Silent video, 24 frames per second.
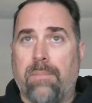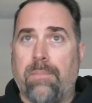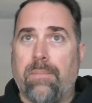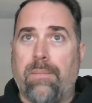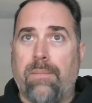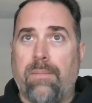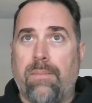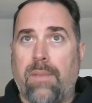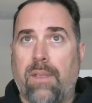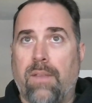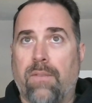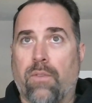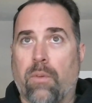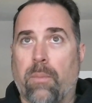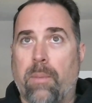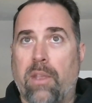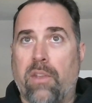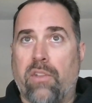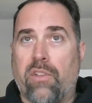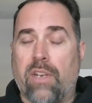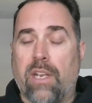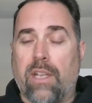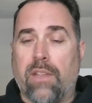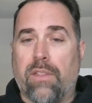
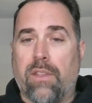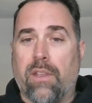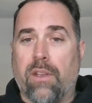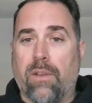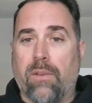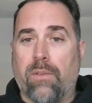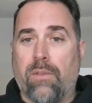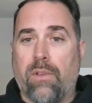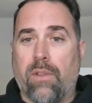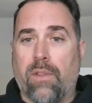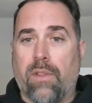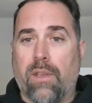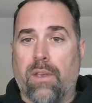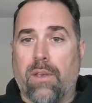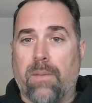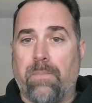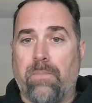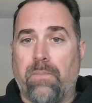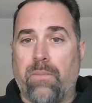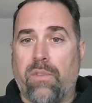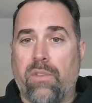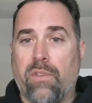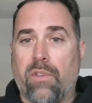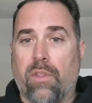information out there to
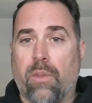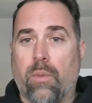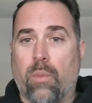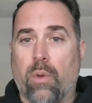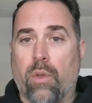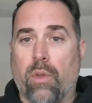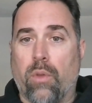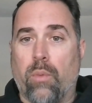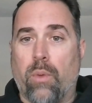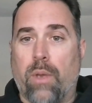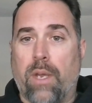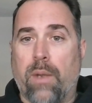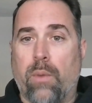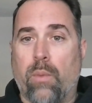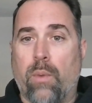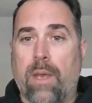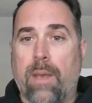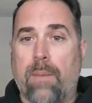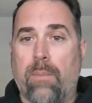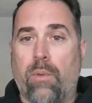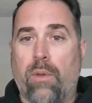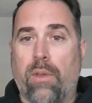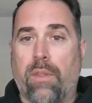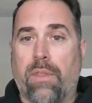the World Wide
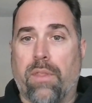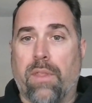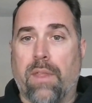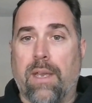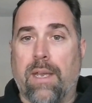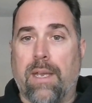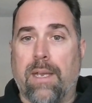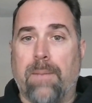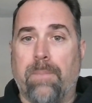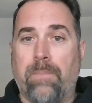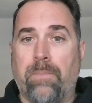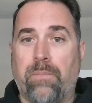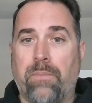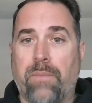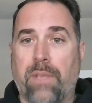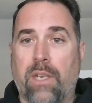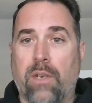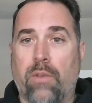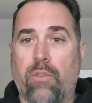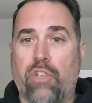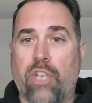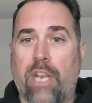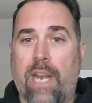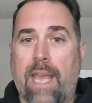Web with
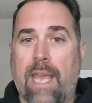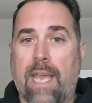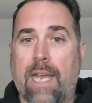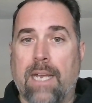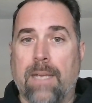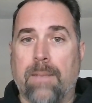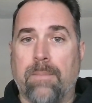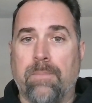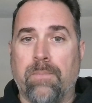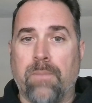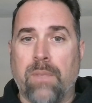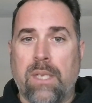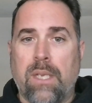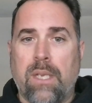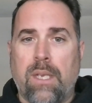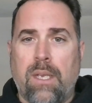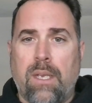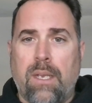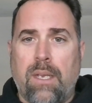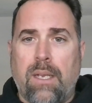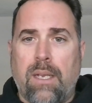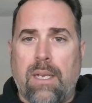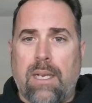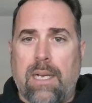Gen AI,
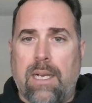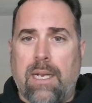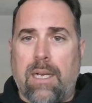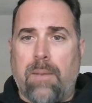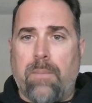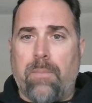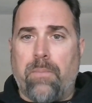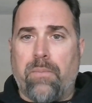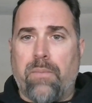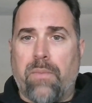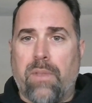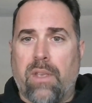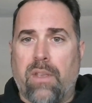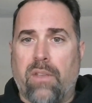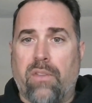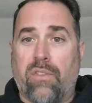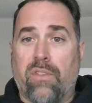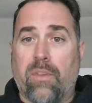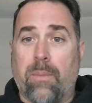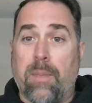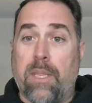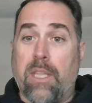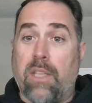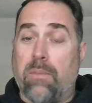because
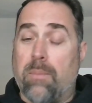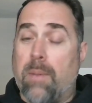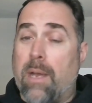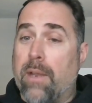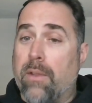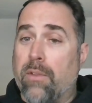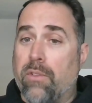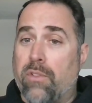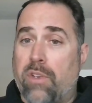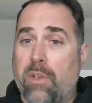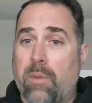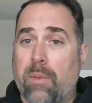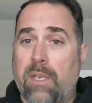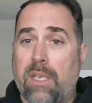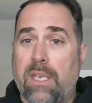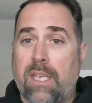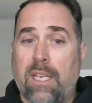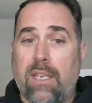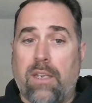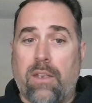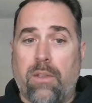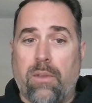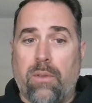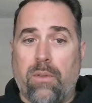some of these models do
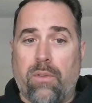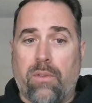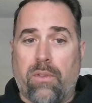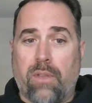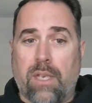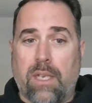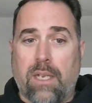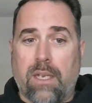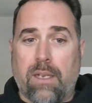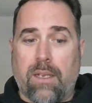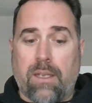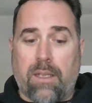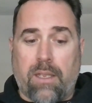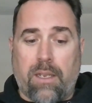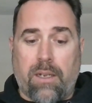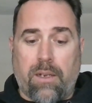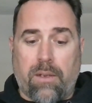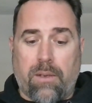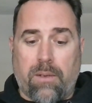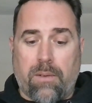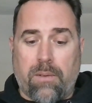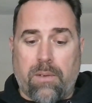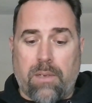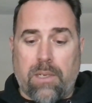indeed use
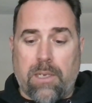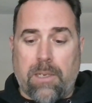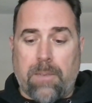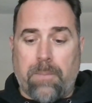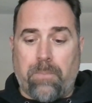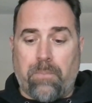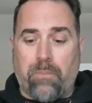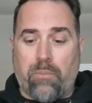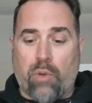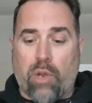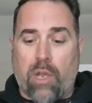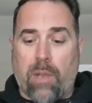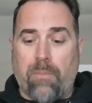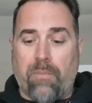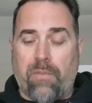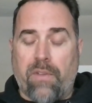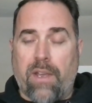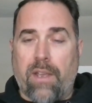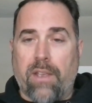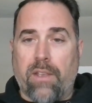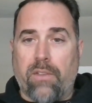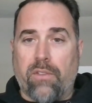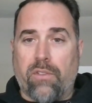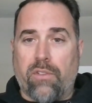the prompt
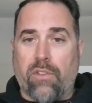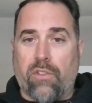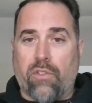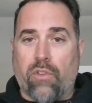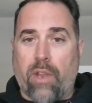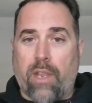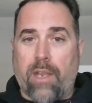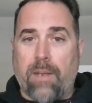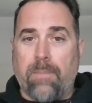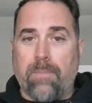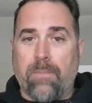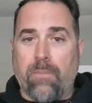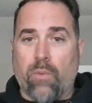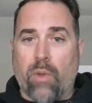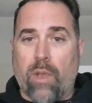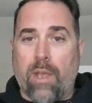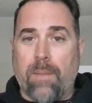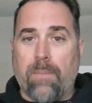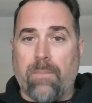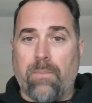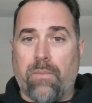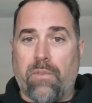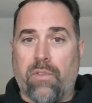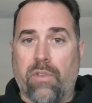values to train,
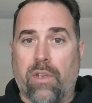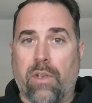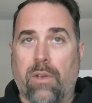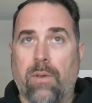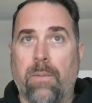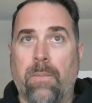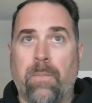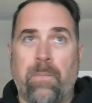right? So